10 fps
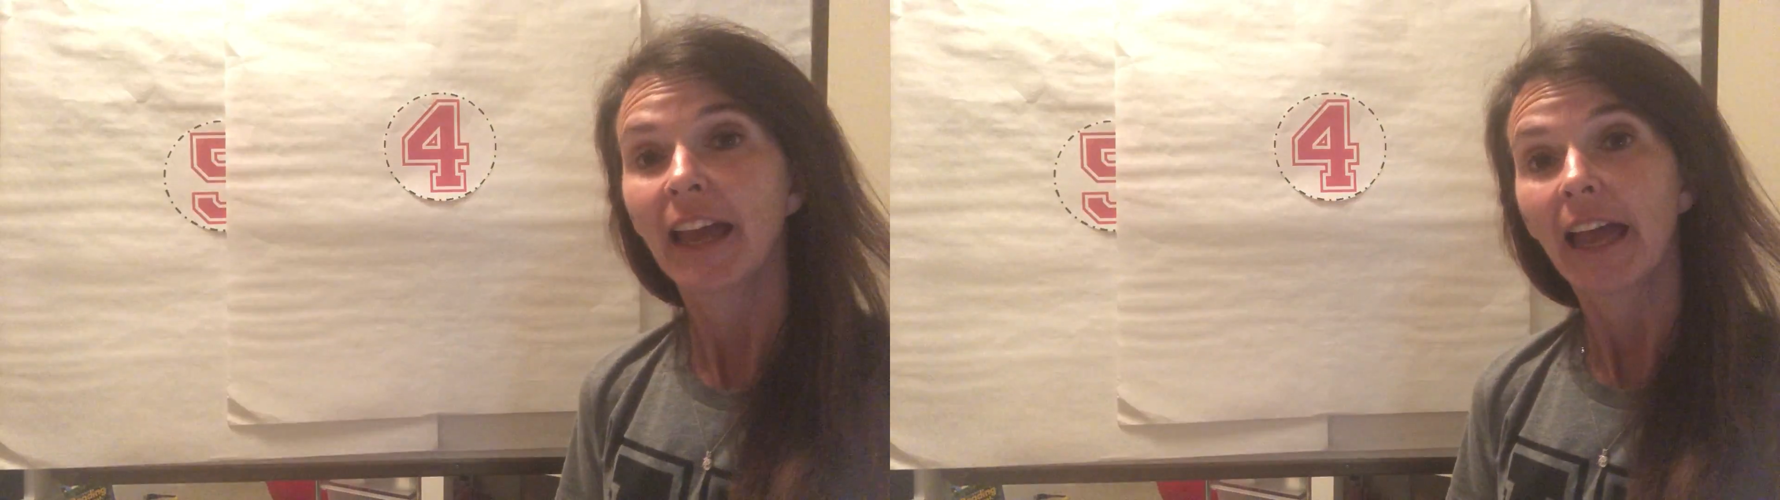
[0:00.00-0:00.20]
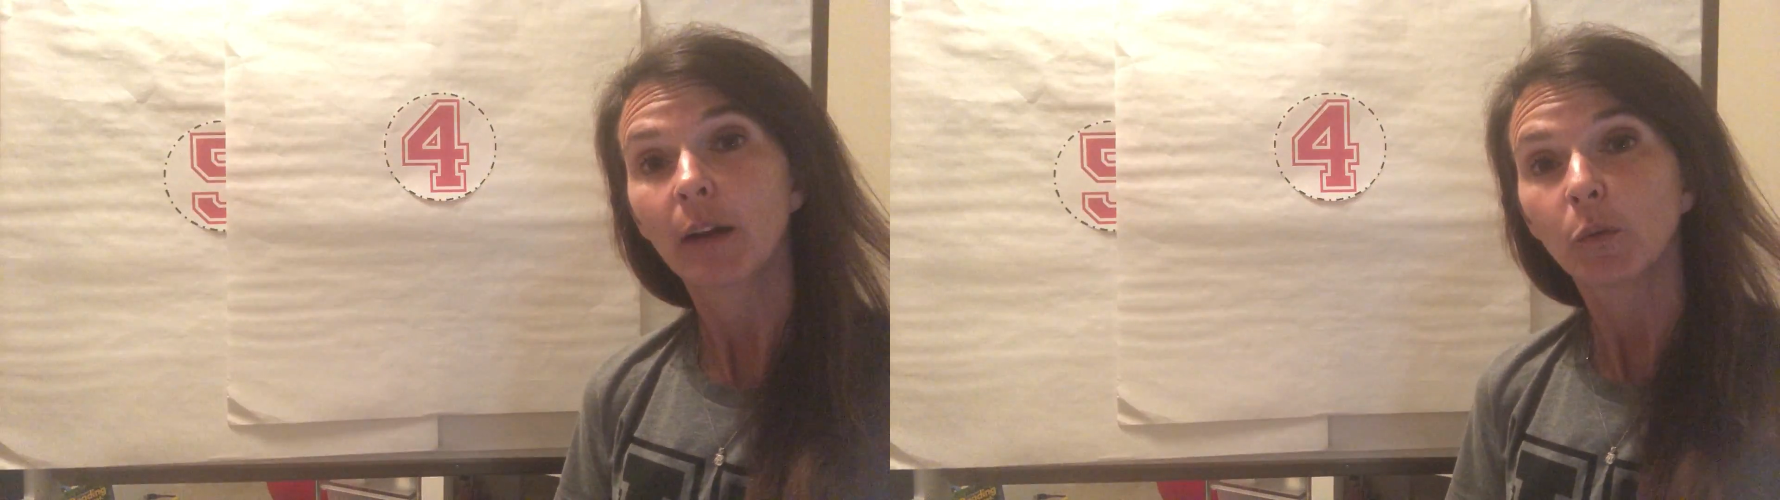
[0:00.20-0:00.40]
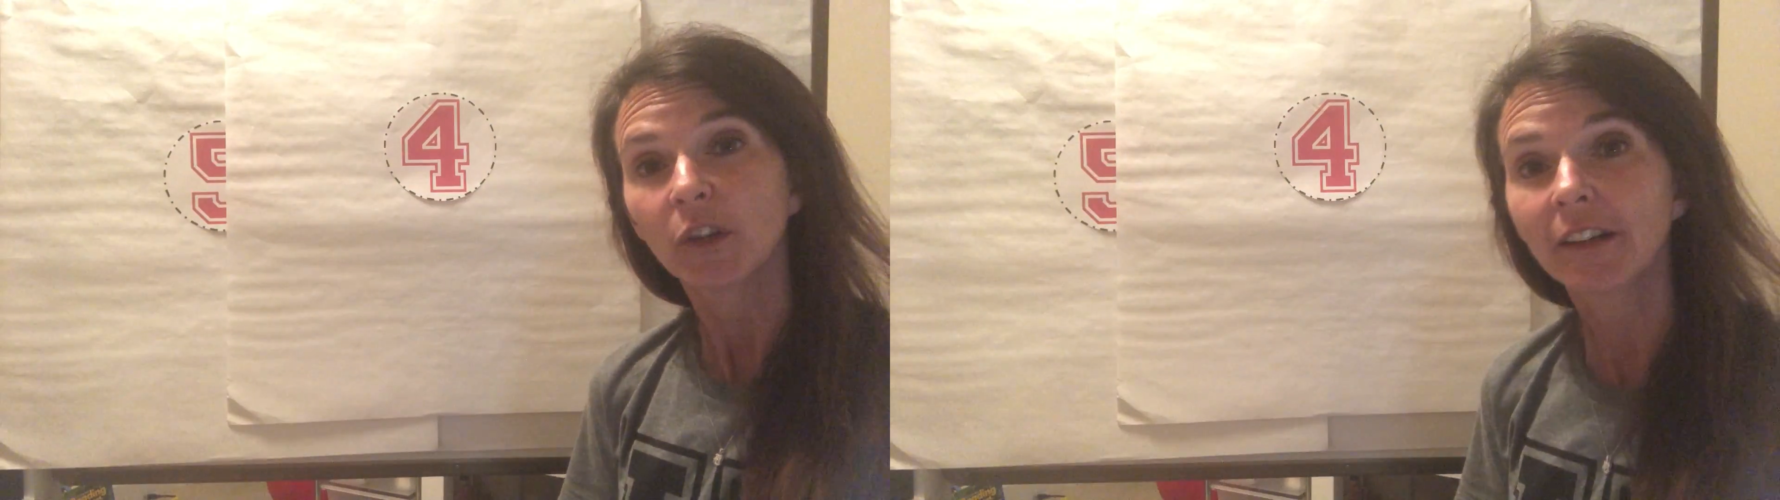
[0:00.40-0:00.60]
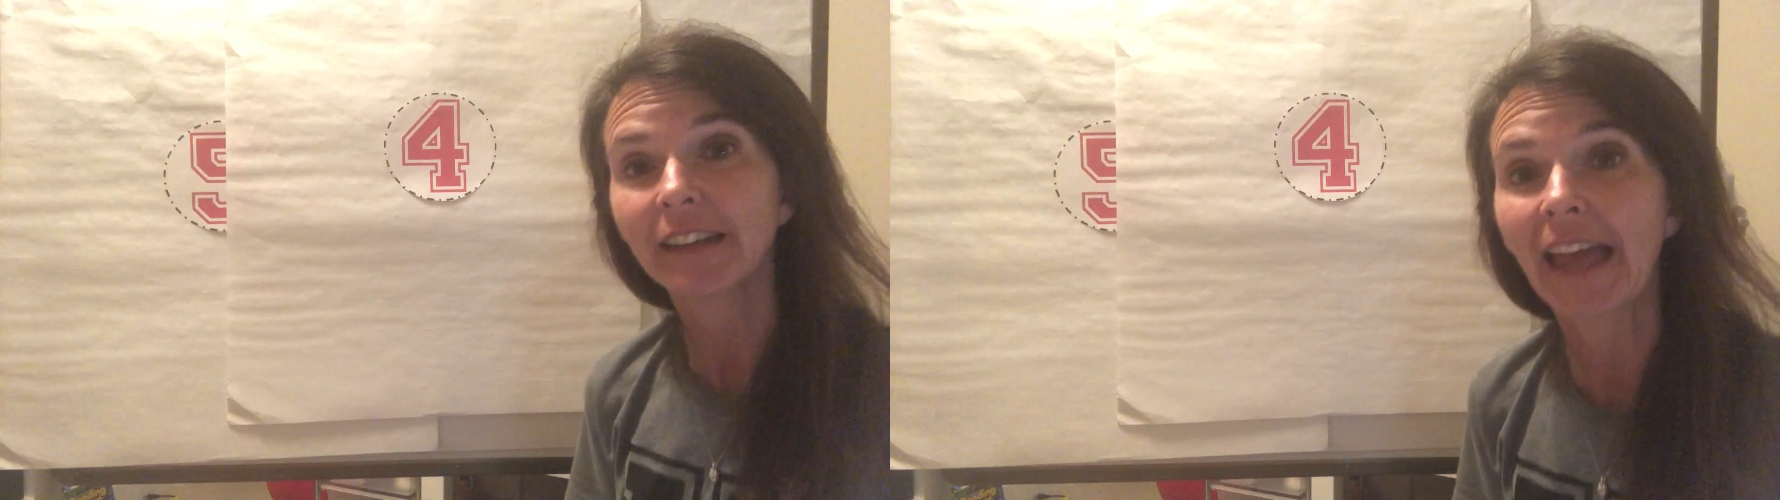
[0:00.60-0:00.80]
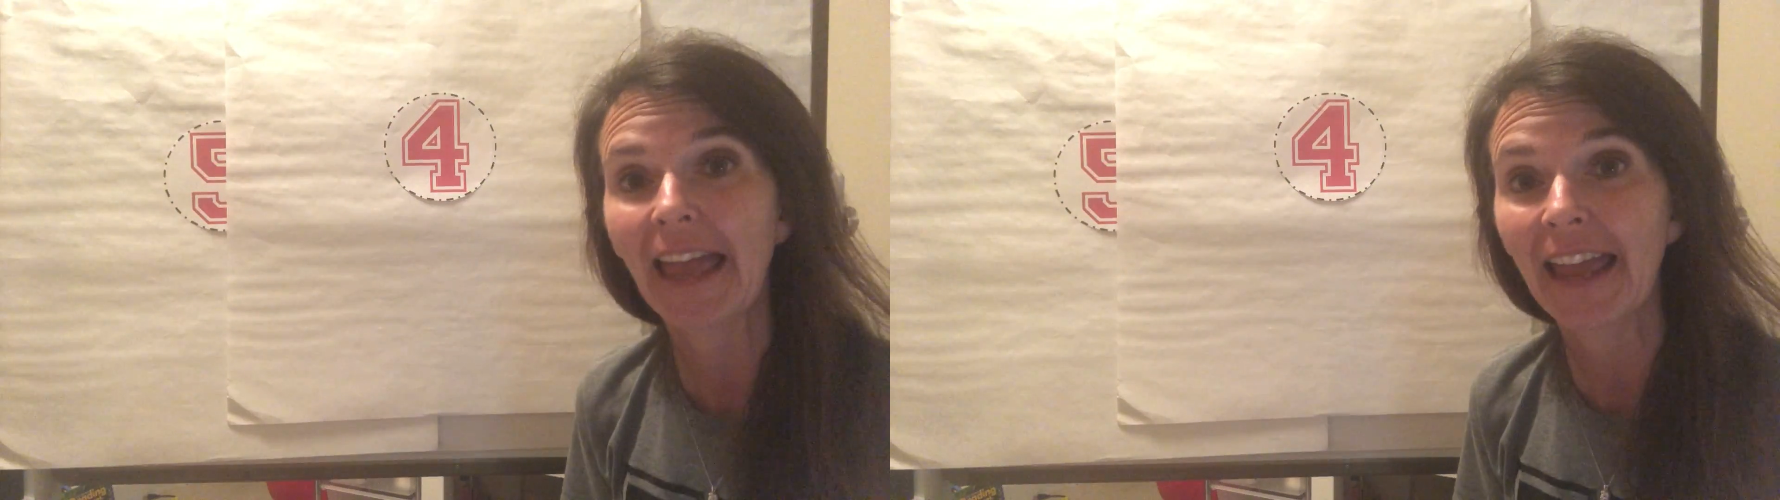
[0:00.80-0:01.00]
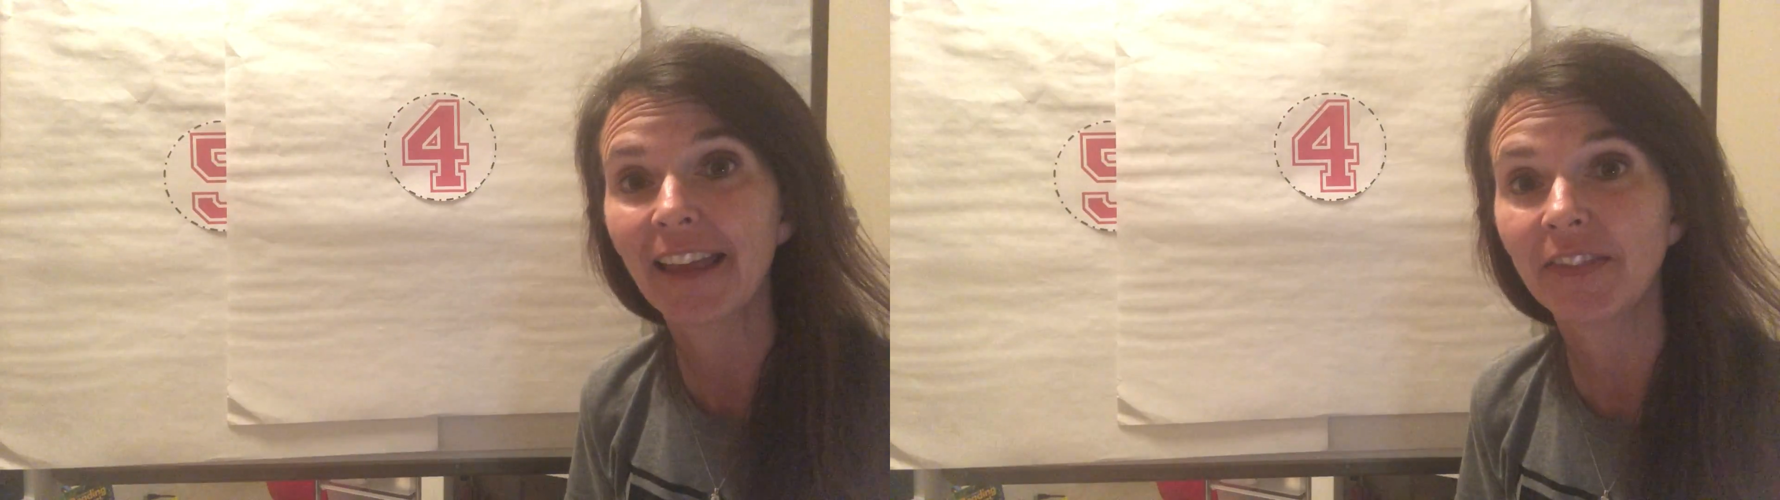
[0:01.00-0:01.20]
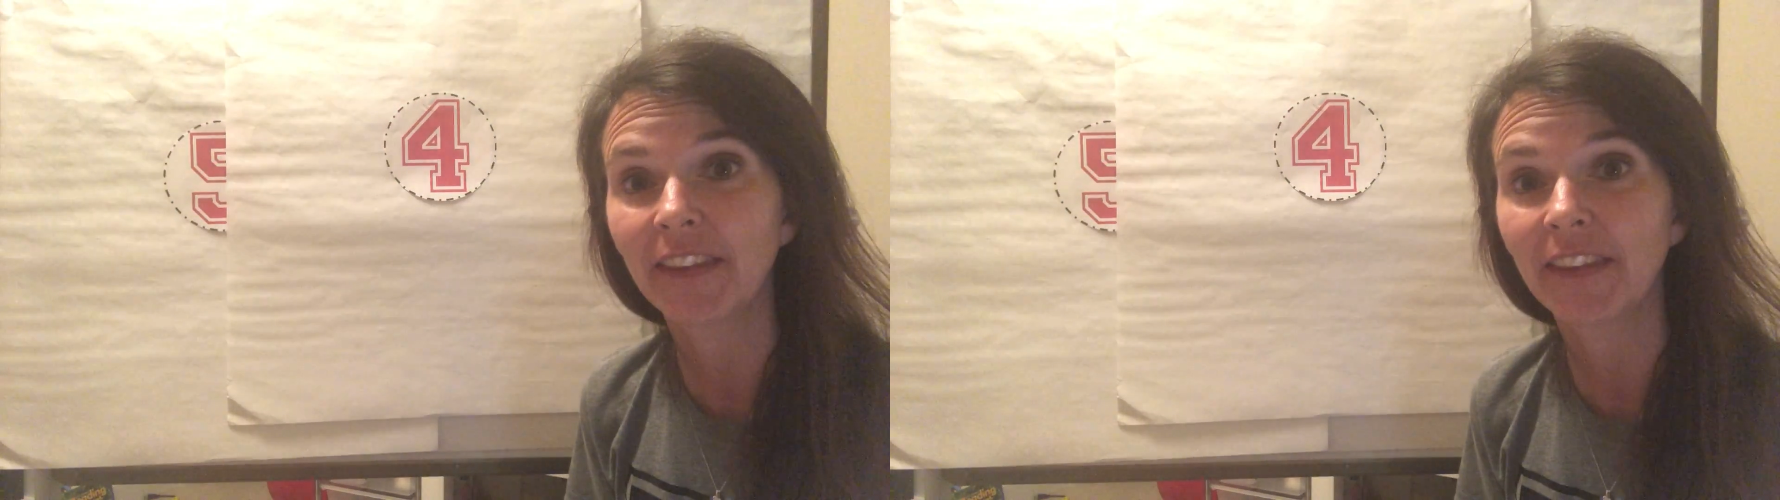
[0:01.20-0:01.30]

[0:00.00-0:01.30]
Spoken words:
and we're going to add